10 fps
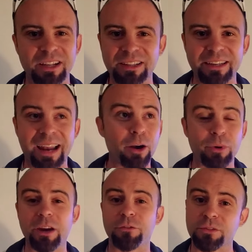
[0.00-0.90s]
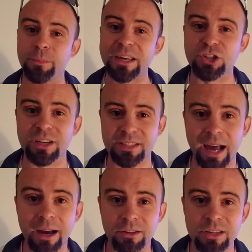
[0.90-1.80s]
clean. I don't care if it's from AJ
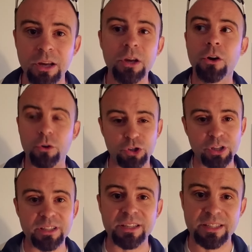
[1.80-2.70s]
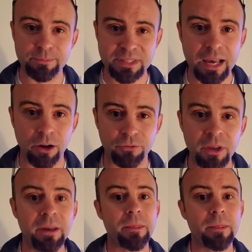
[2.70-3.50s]
Styles or Jesus himself.